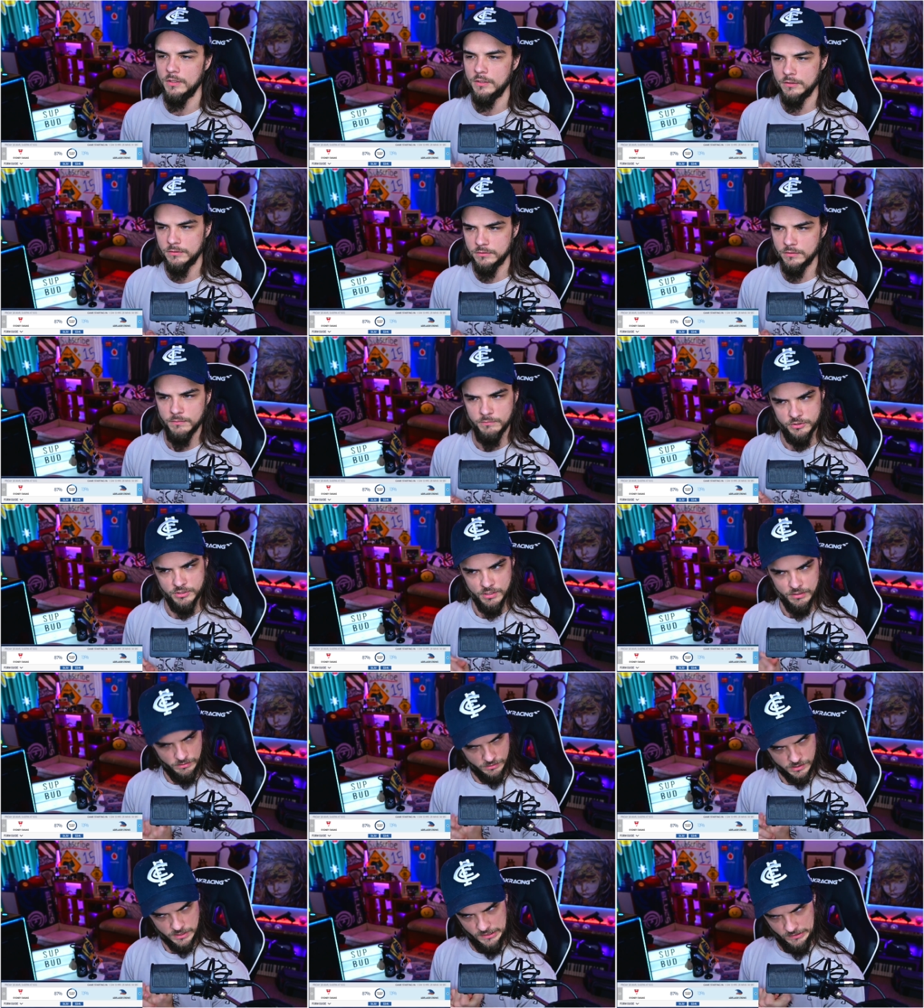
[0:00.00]
I'm
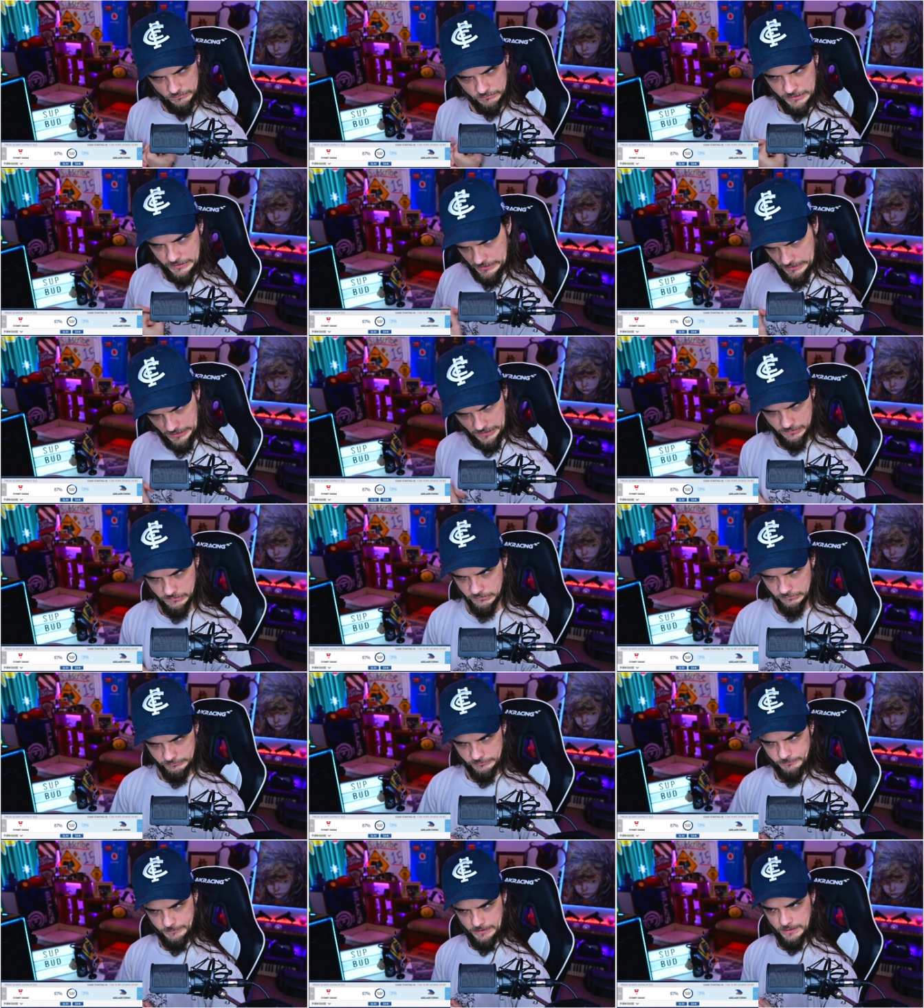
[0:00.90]
starting to kind of rethink it a
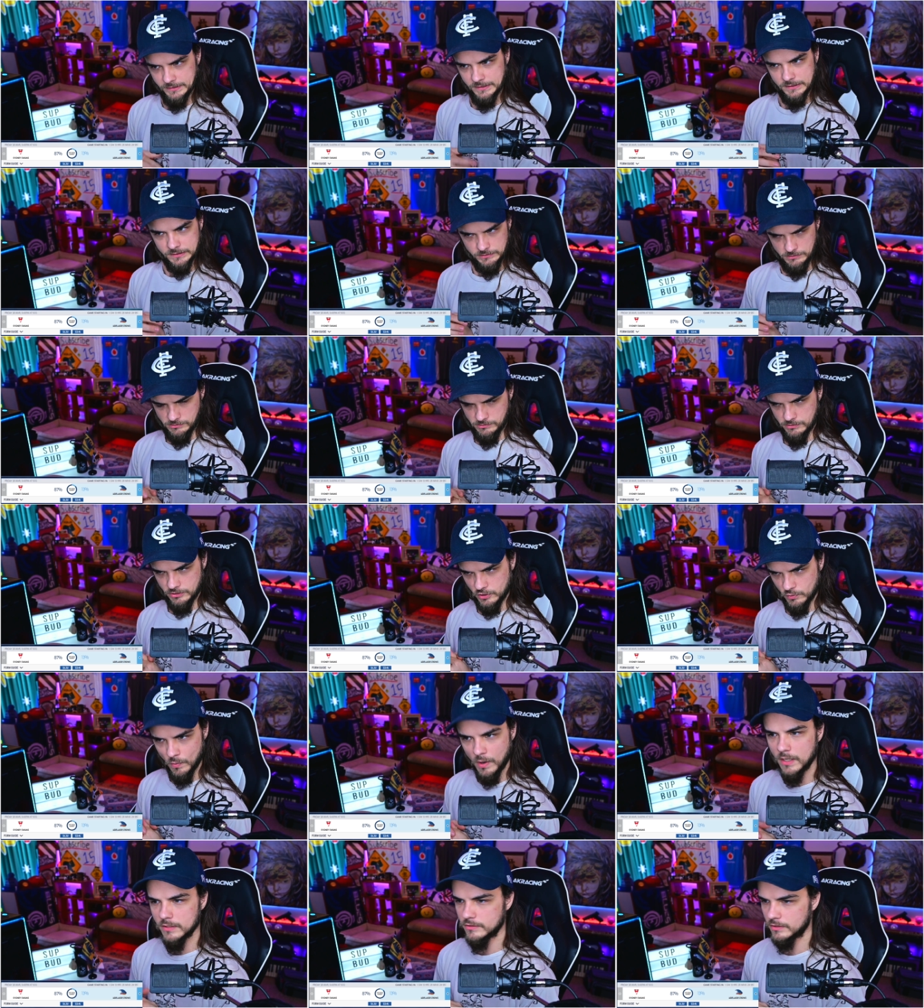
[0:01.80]
little bit. I think, you know, the
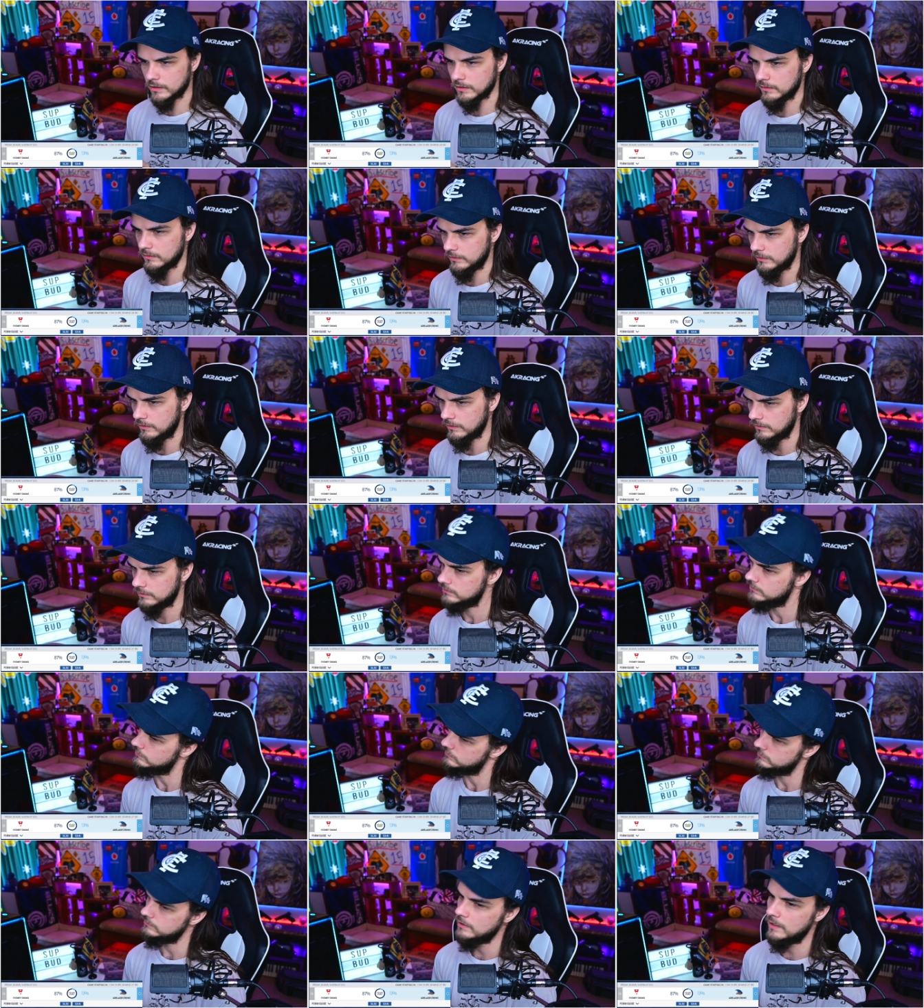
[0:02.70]
Swans are, you know,
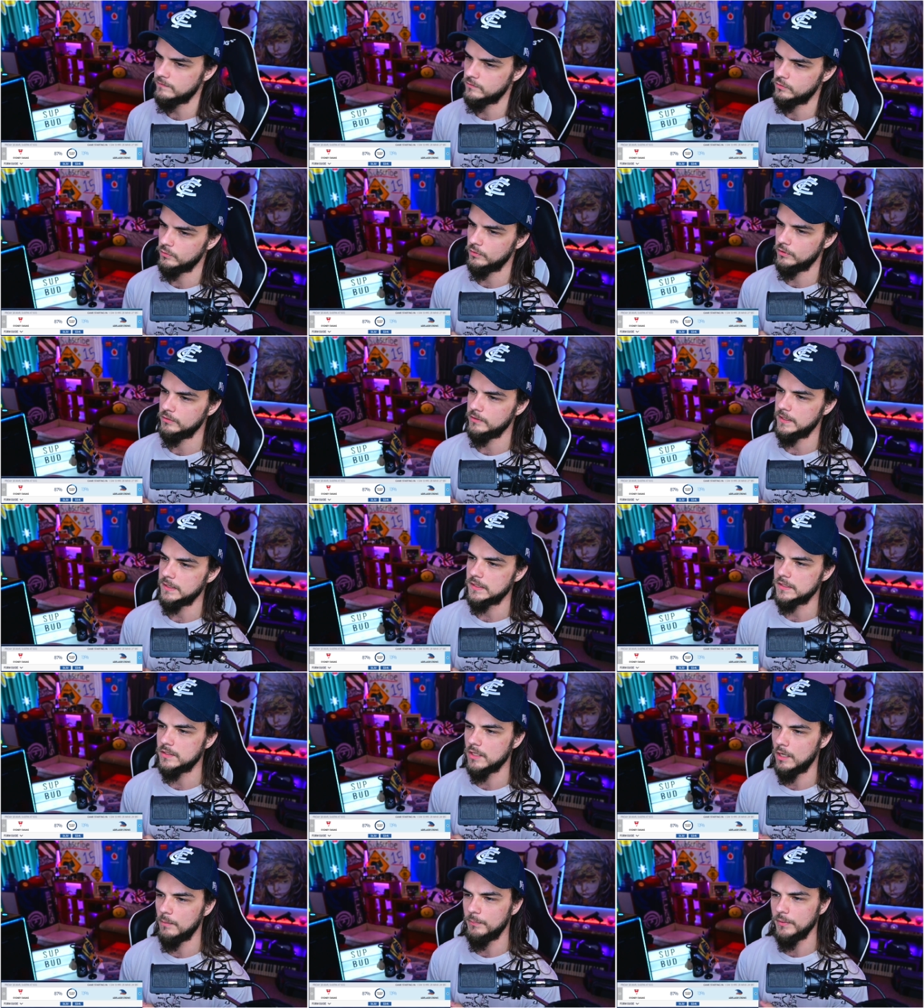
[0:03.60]
off to a great
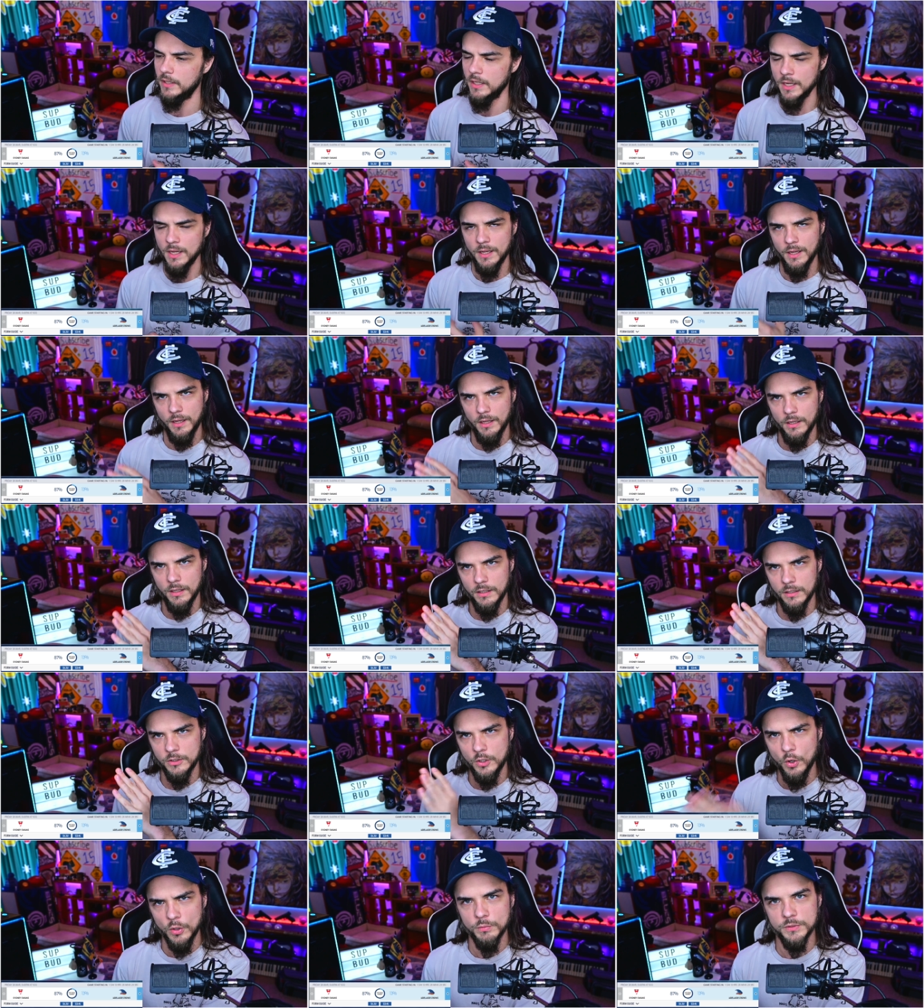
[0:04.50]
start, but
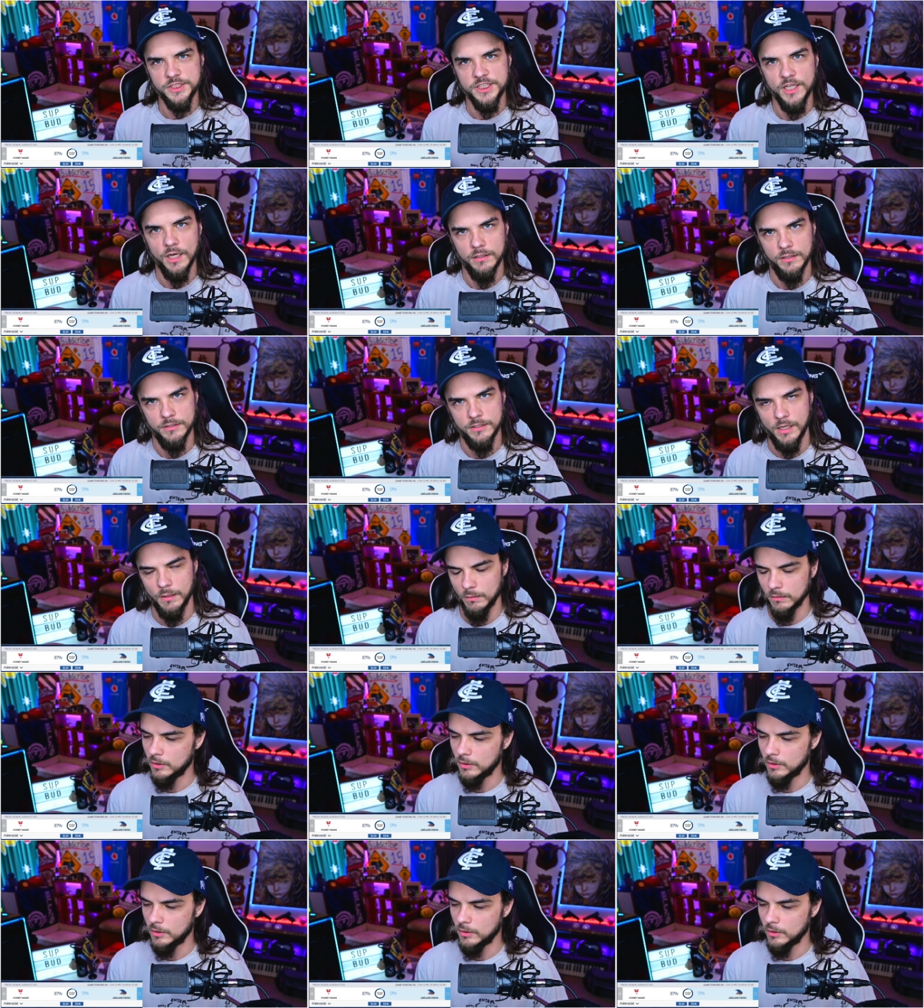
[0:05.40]
going with the underdog.